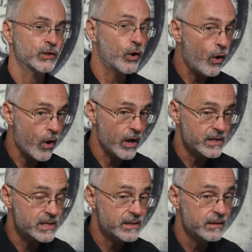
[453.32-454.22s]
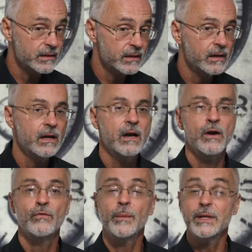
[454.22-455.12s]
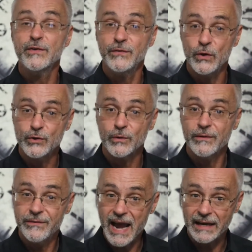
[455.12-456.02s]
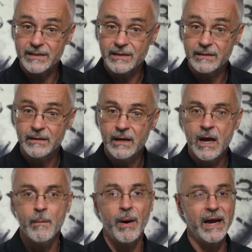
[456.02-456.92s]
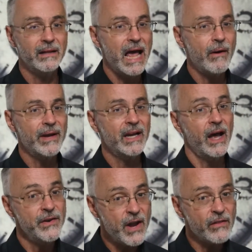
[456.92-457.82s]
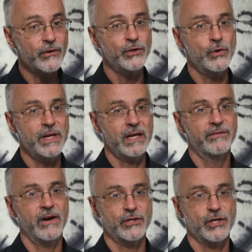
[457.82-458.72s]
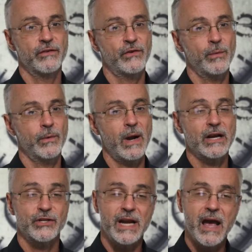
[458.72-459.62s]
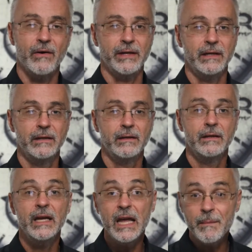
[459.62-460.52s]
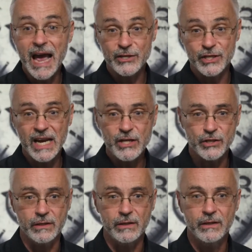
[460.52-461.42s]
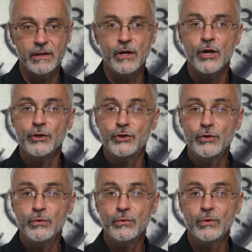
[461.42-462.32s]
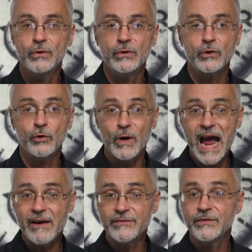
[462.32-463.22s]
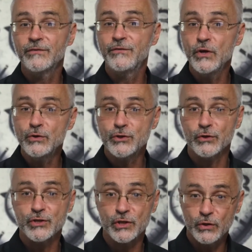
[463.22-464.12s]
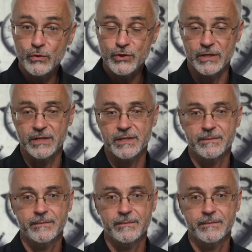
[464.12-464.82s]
cause from its future effect by allowing another unique function of human rationality, imagination, to craft future solutions.